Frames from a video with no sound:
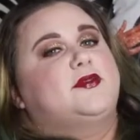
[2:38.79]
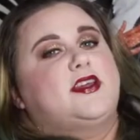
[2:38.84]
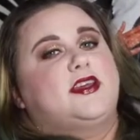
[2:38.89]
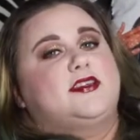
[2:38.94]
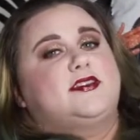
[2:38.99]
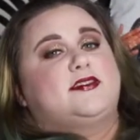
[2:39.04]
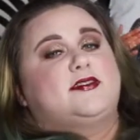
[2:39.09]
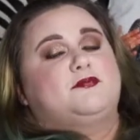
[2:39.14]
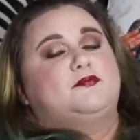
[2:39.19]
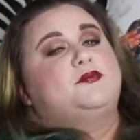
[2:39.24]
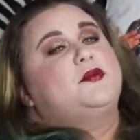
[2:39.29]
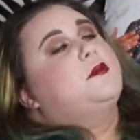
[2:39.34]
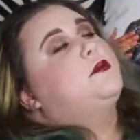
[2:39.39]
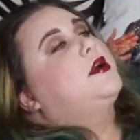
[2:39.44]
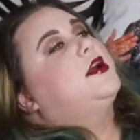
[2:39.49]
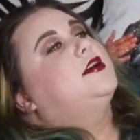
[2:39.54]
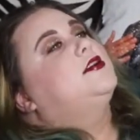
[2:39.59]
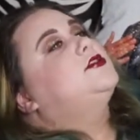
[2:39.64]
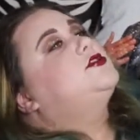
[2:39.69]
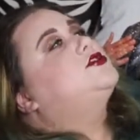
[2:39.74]
As
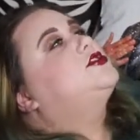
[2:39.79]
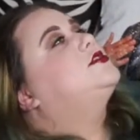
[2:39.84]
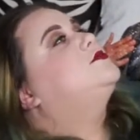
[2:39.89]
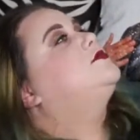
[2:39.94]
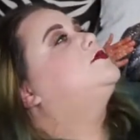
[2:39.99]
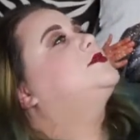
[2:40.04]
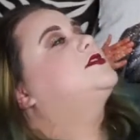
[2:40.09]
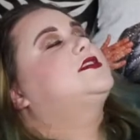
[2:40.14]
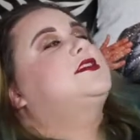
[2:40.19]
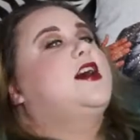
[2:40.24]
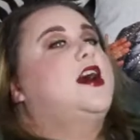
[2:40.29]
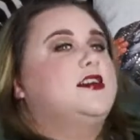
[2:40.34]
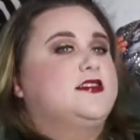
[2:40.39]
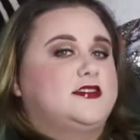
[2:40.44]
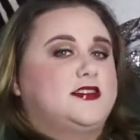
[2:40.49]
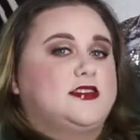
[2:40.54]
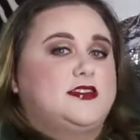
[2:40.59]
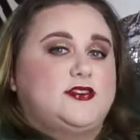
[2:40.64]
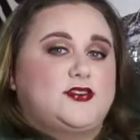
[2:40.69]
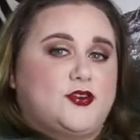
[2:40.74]
apparently she was
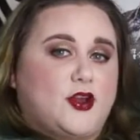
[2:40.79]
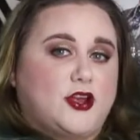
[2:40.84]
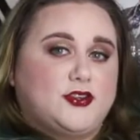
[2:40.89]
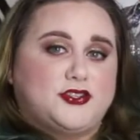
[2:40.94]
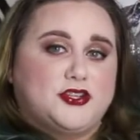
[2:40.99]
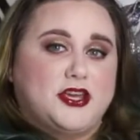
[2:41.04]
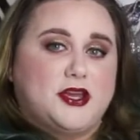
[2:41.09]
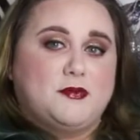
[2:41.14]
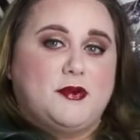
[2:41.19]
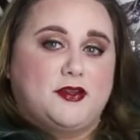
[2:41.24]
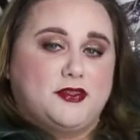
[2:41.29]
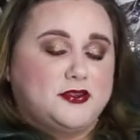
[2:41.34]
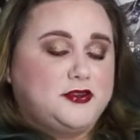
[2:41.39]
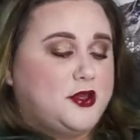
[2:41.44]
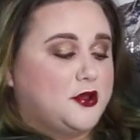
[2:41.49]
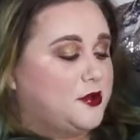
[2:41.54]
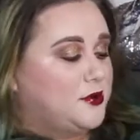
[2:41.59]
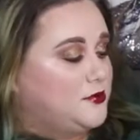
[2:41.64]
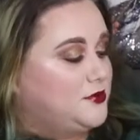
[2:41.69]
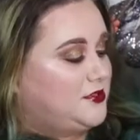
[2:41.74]
constantly scratching him on the
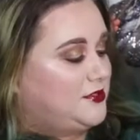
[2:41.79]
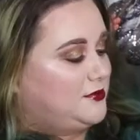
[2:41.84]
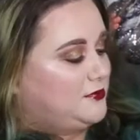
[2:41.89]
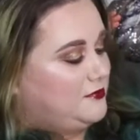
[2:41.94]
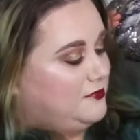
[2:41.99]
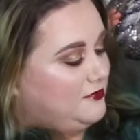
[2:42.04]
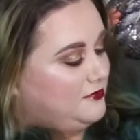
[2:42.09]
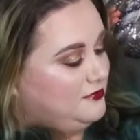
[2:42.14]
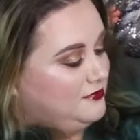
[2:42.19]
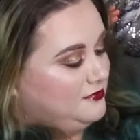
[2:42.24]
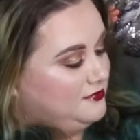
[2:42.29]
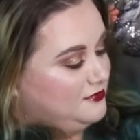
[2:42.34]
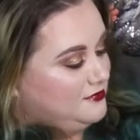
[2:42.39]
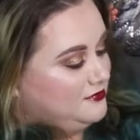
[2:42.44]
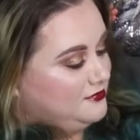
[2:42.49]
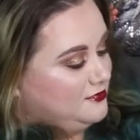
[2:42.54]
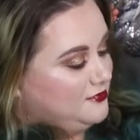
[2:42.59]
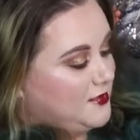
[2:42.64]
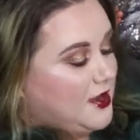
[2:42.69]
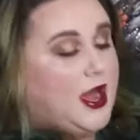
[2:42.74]
nose.
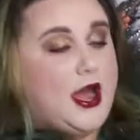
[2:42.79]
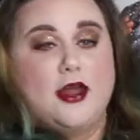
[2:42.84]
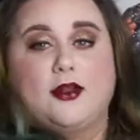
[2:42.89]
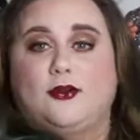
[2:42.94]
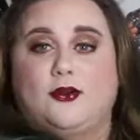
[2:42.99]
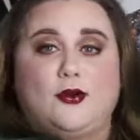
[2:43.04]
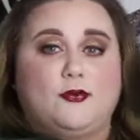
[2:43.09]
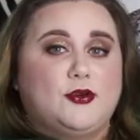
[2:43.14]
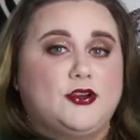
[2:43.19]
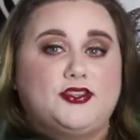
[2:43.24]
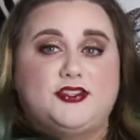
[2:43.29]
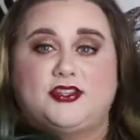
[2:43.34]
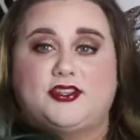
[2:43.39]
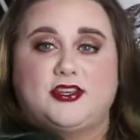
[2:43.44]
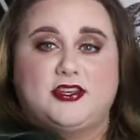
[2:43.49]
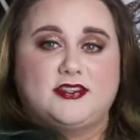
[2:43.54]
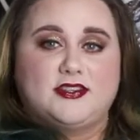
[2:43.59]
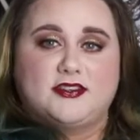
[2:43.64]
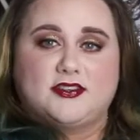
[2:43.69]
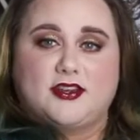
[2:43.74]
I don't know what she
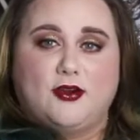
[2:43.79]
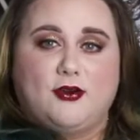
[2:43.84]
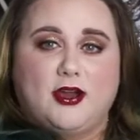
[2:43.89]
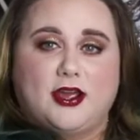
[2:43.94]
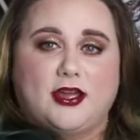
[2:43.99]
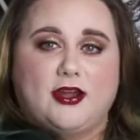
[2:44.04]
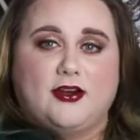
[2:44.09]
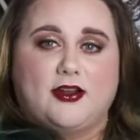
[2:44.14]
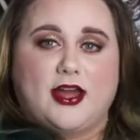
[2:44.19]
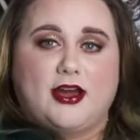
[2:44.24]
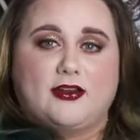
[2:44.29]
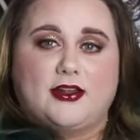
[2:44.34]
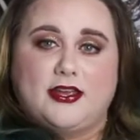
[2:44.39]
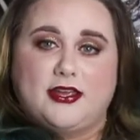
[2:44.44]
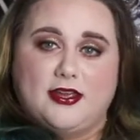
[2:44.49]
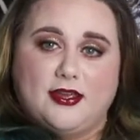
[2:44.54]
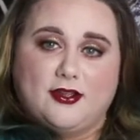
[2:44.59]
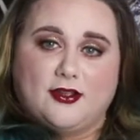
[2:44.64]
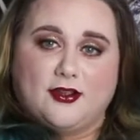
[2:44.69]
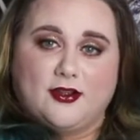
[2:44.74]
thinks is going on out
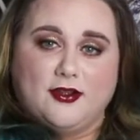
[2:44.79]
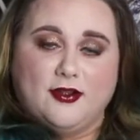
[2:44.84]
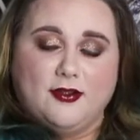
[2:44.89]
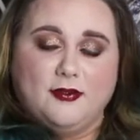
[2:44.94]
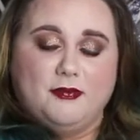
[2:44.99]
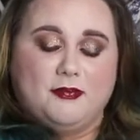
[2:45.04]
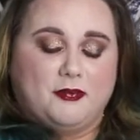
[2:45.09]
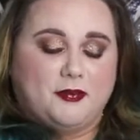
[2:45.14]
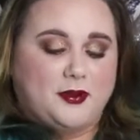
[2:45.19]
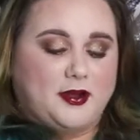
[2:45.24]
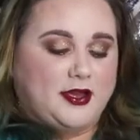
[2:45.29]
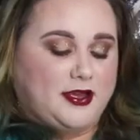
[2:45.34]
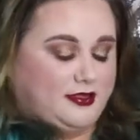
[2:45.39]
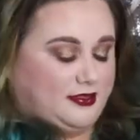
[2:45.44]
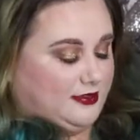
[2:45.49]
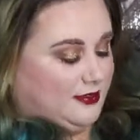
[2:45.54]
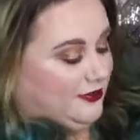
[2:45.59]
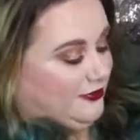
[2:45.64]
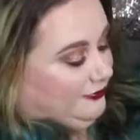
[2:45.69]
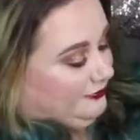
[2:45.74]
here,
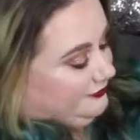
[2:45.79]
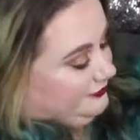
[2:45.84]
but